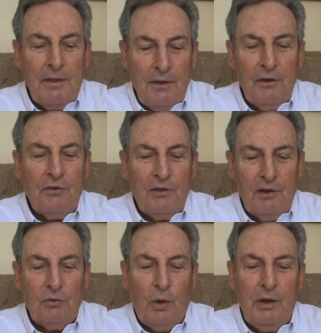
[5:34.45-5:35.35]
This
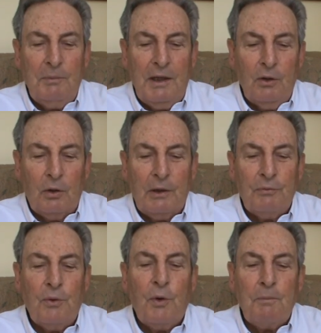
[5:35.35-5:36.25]
is what he'd been looking
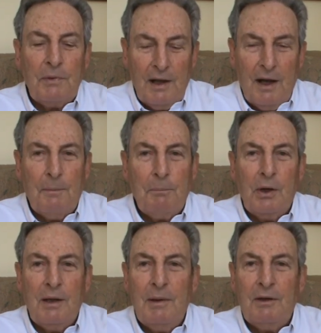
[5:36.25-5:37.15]
for. I'm
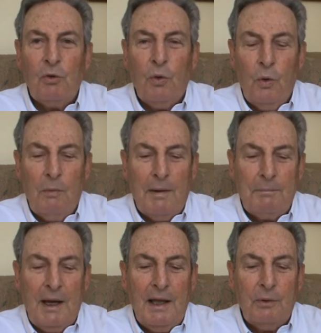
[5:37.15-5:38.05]
putting him into all my
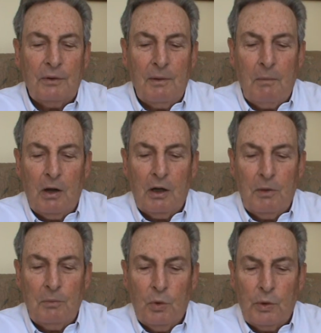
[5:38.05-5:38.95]
play with
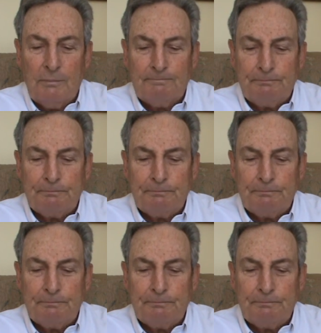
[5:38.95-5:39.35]
Kamala aboard him.